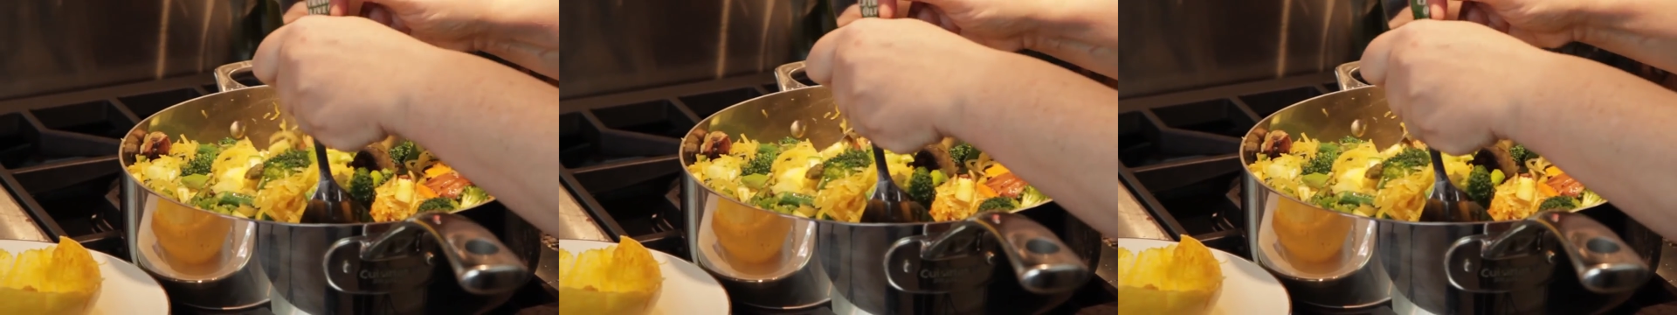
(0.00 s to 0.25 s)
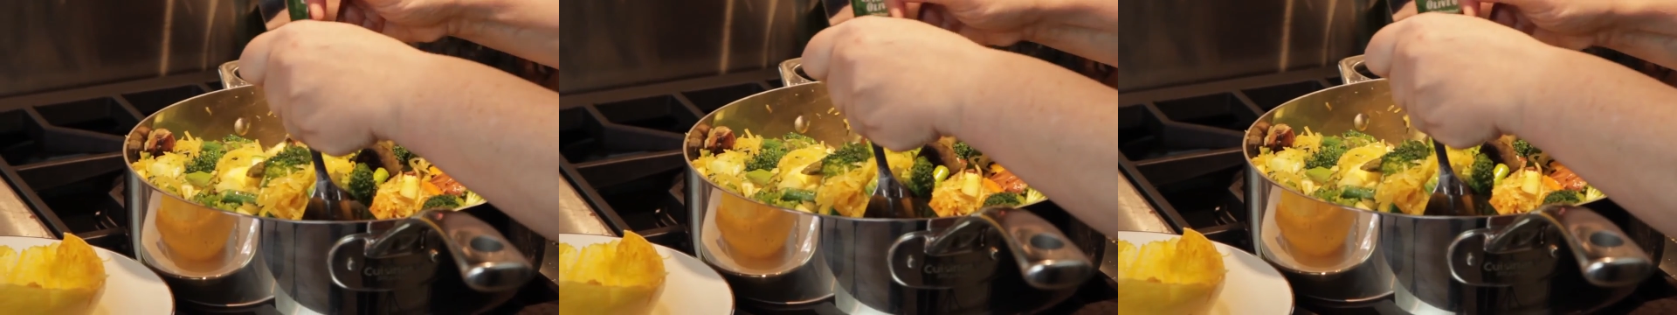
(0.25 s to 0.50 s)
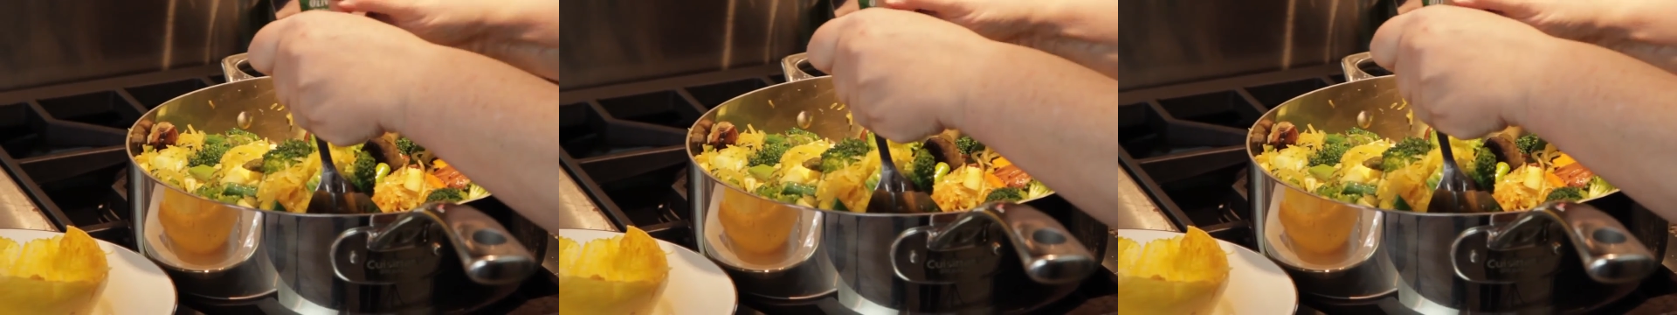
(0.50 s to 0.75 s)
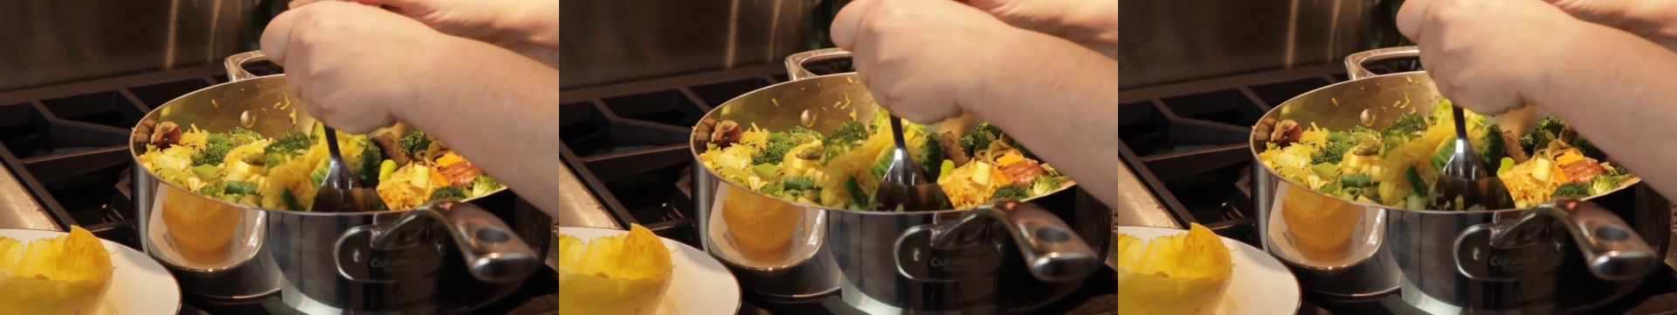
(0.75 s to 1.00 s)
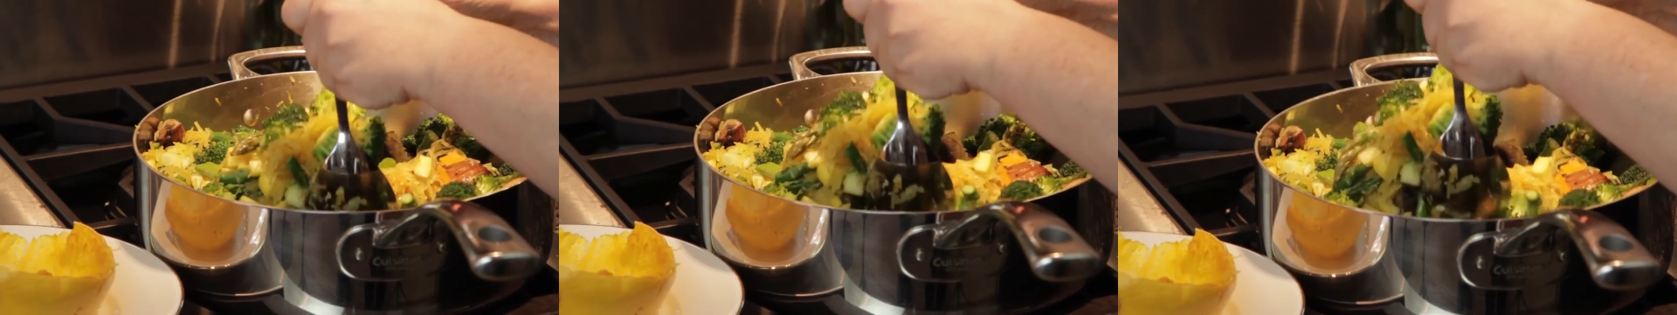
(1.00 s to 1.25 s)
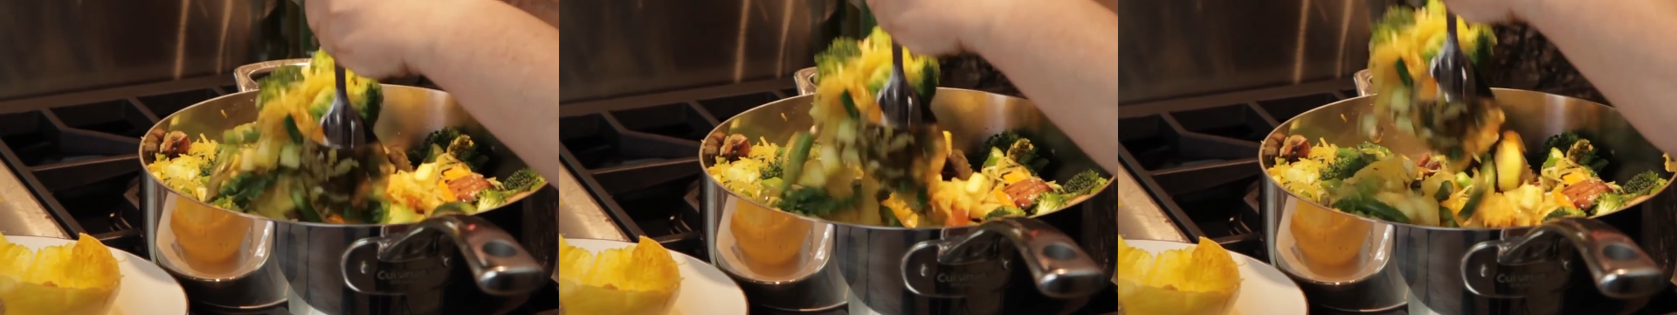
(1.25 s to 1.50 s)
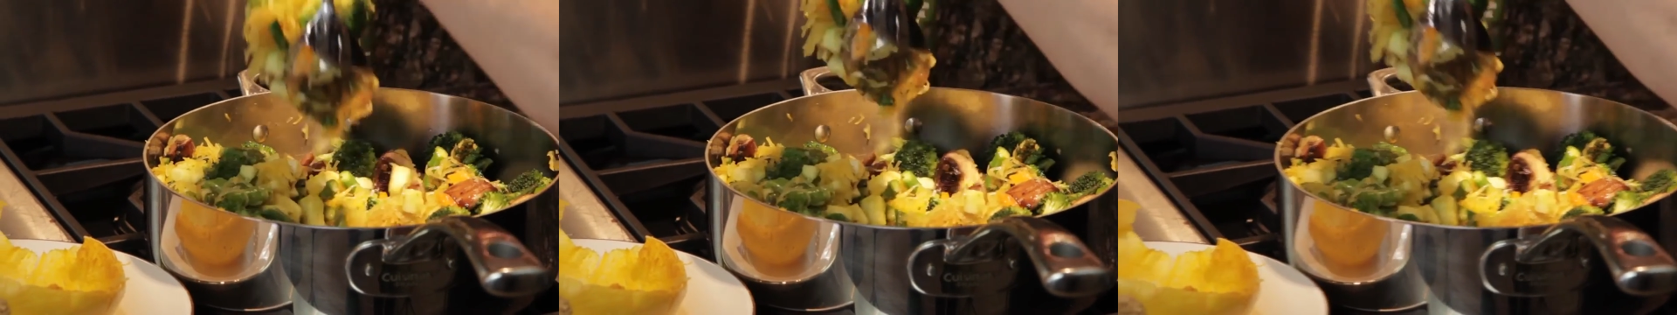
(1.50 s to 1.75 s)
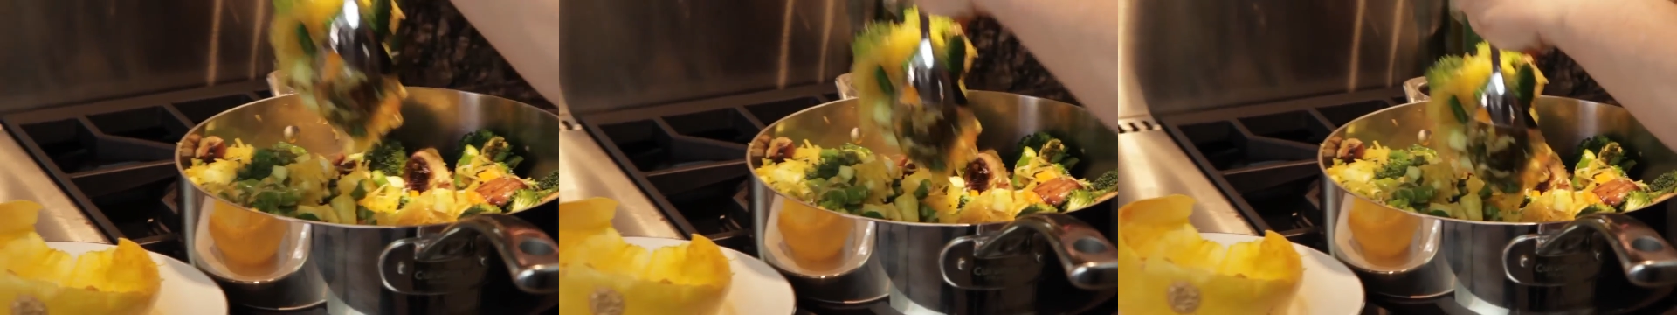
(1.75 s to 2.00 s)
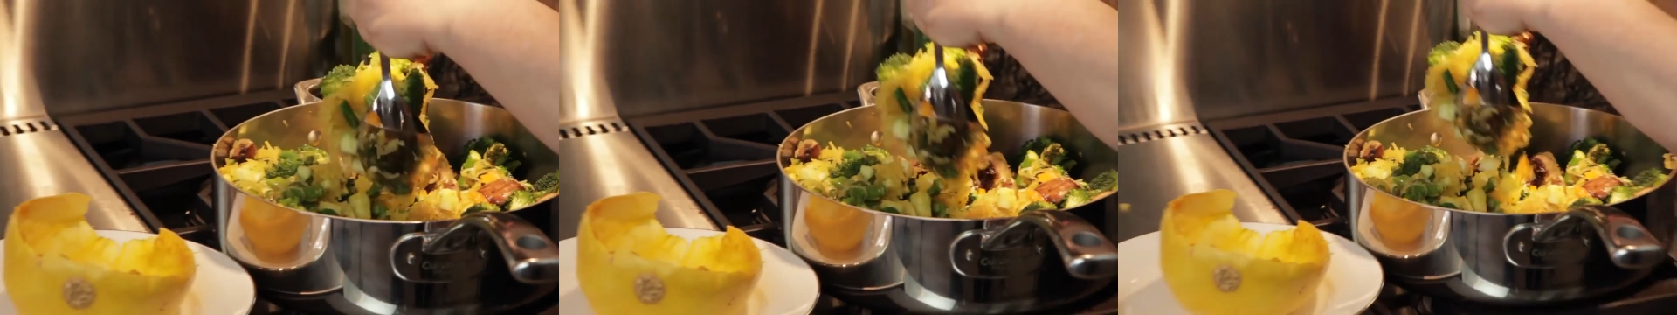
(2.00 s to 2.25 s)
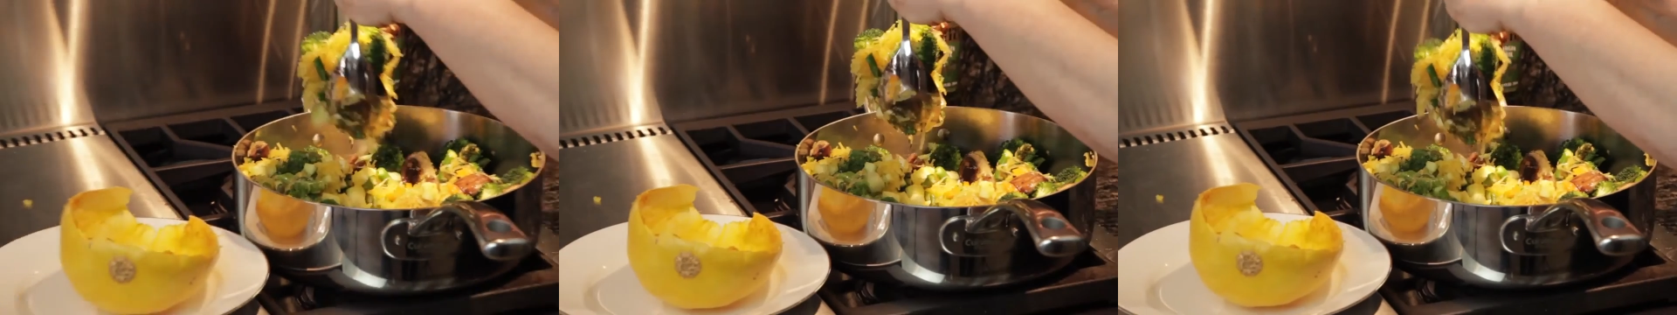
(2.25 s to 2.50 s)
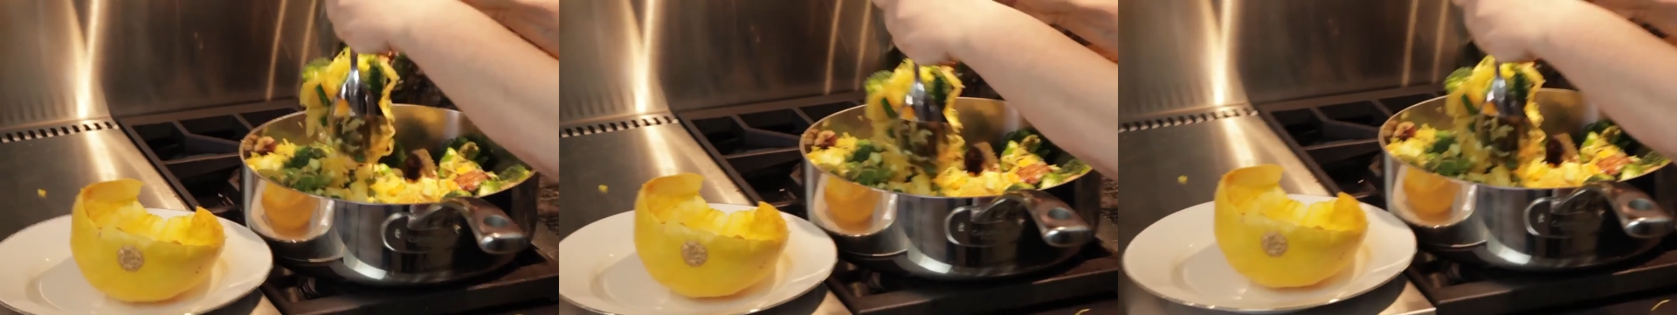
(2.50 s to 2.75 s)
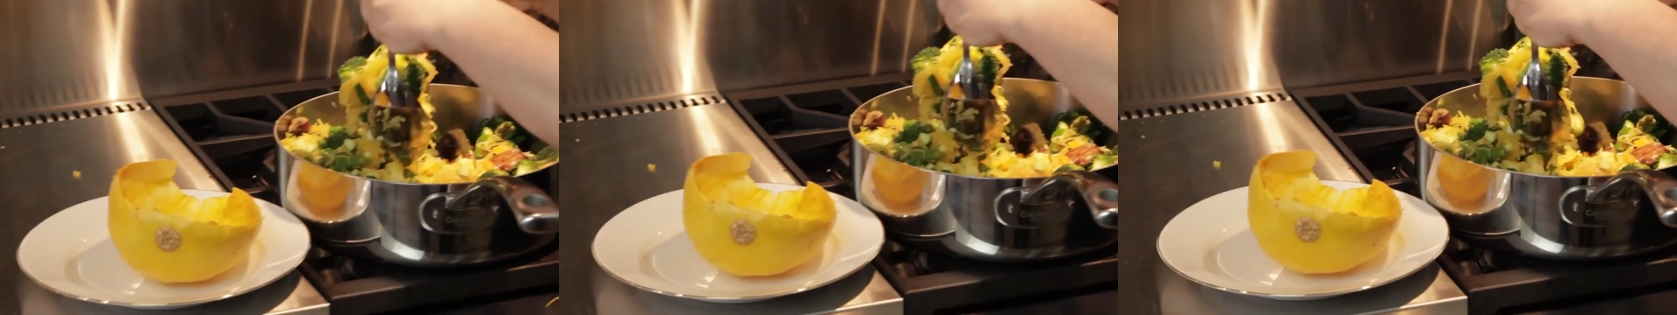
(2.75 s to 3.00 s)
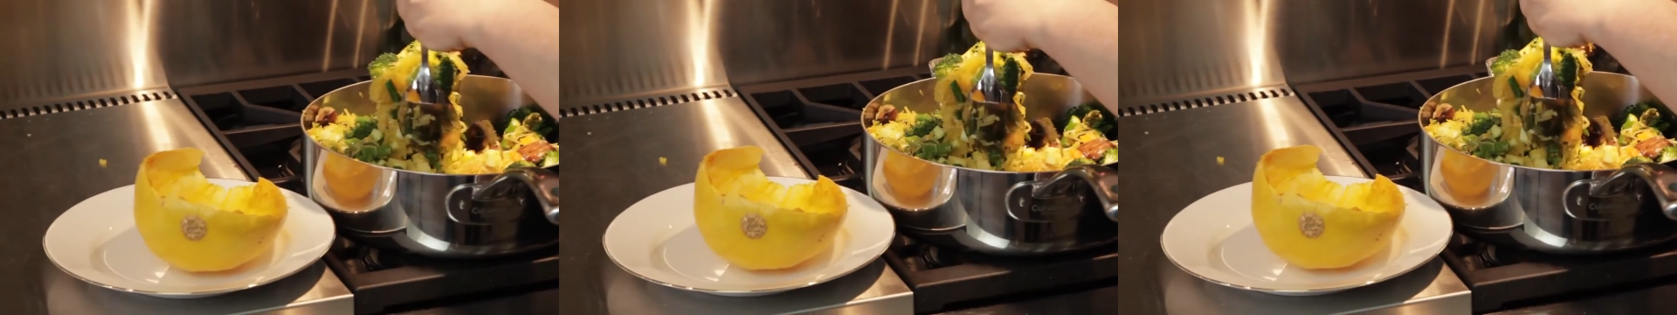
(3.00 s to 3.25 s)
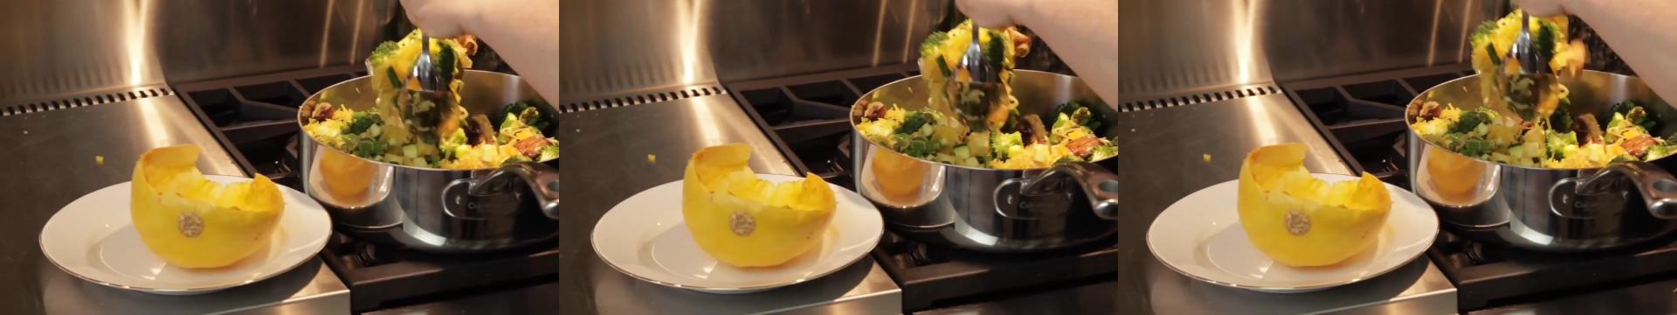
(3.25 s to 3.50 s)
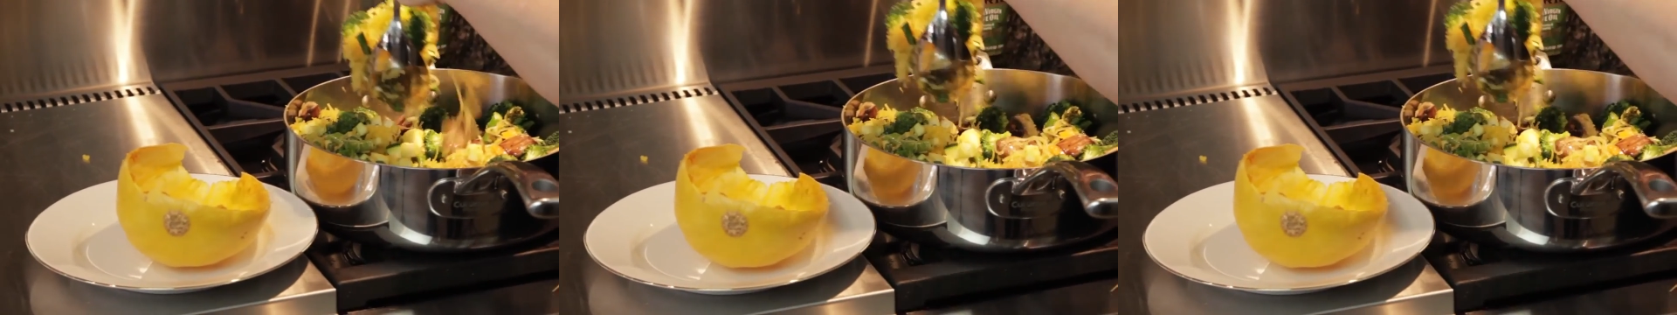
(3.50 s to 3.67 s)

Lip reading: Nobody's mouth can be seen.